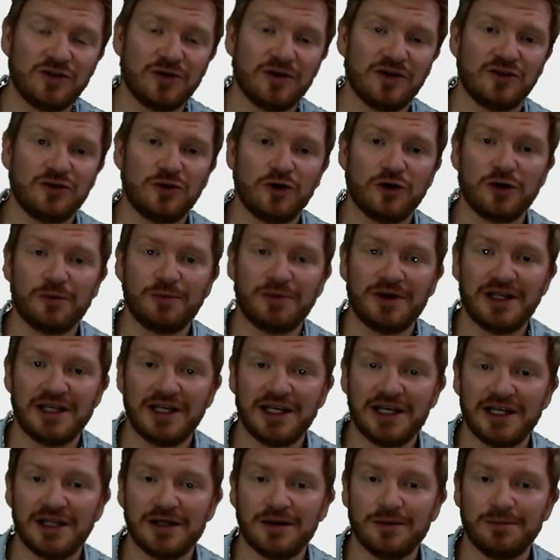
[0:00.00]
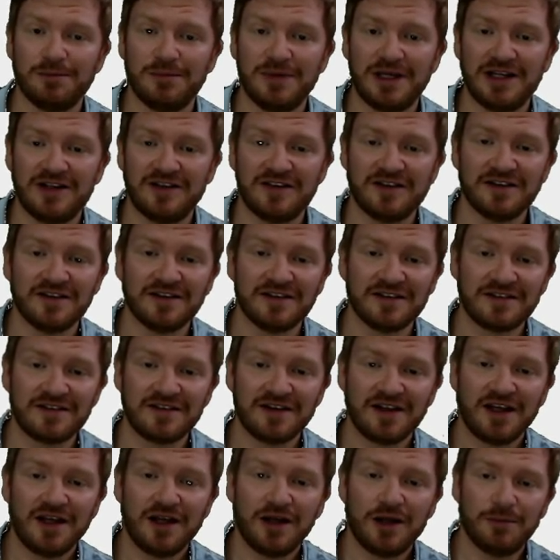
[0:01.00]
so it's got to be in
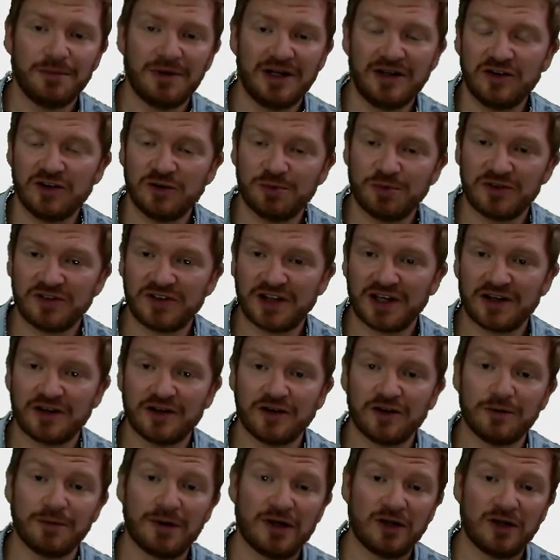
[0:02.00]
meters per second,